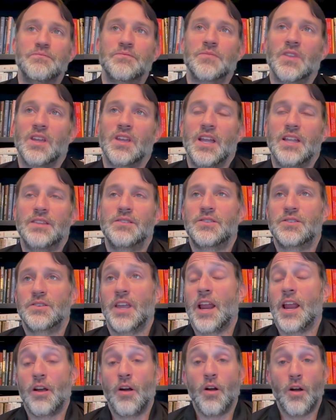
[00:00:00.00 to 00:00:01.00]
It's
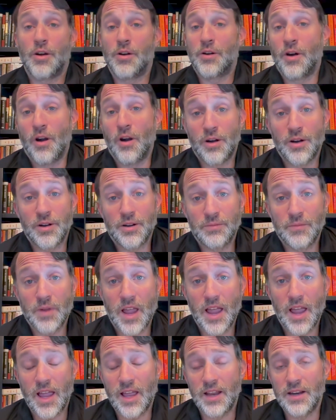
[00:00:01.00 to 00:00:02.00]
getting harder and harder,
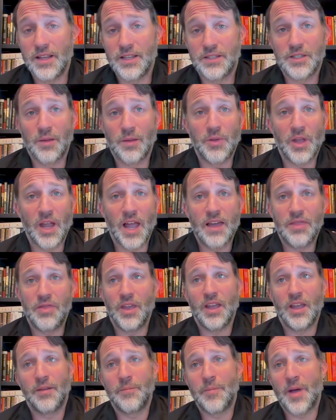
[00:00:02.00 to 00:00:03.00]
and it's something I
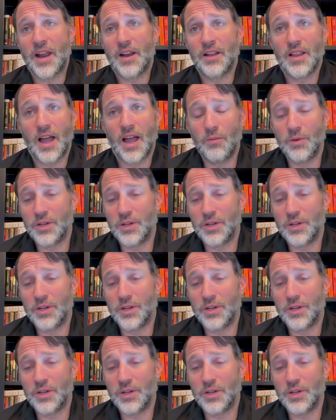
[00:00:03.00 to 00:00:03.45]
think about a lot.